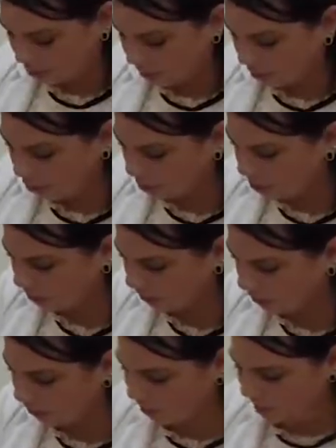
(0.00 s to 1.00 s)
when you
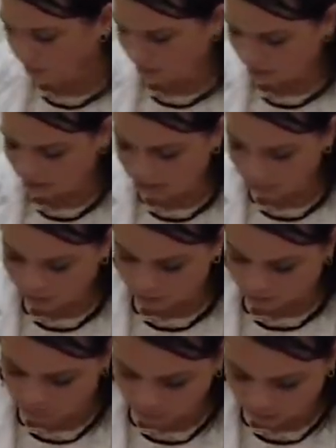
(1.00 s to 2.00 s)
put the date, time, and
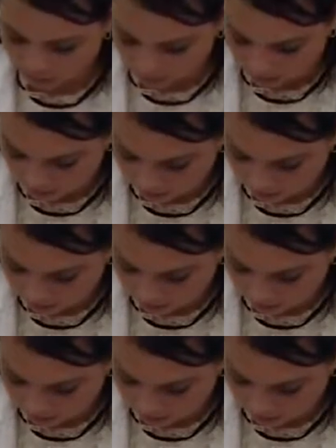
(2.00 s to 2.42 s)
initials on, you do not